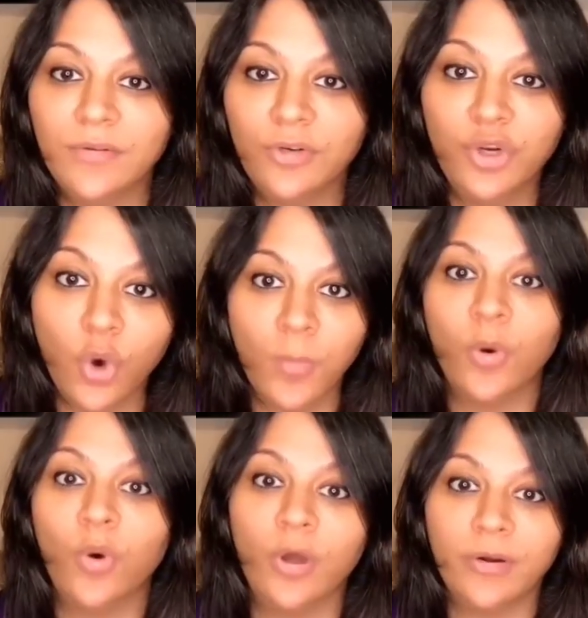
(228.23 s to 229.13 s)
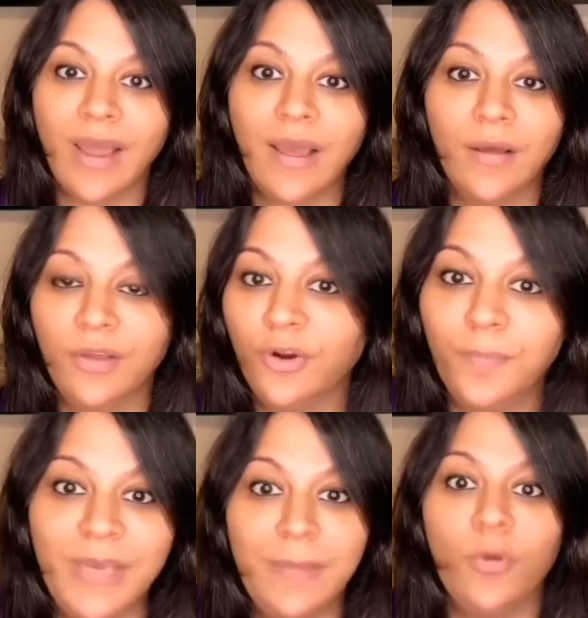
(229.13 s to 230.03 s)
know more, you know,
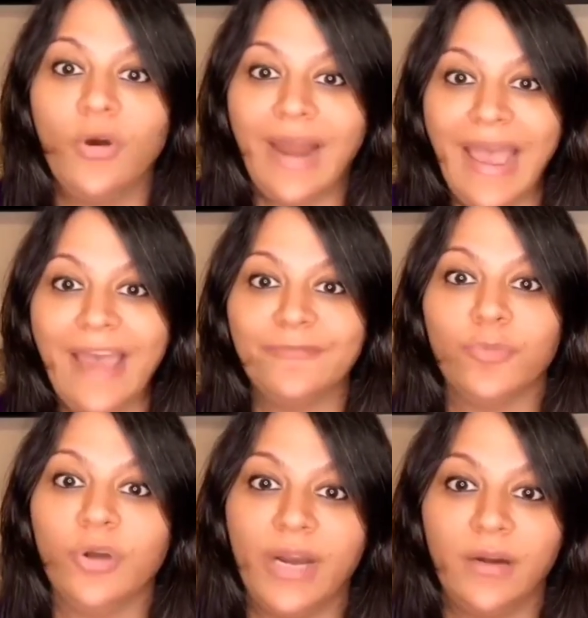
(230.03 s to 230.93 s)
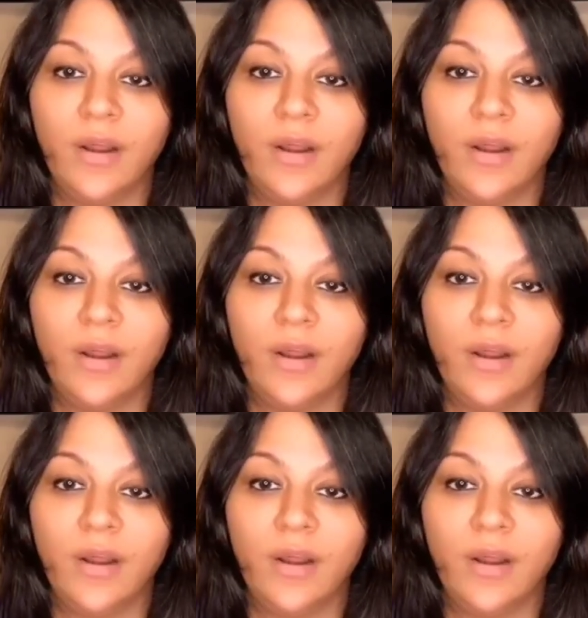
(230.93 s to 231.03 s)
be more, have more, and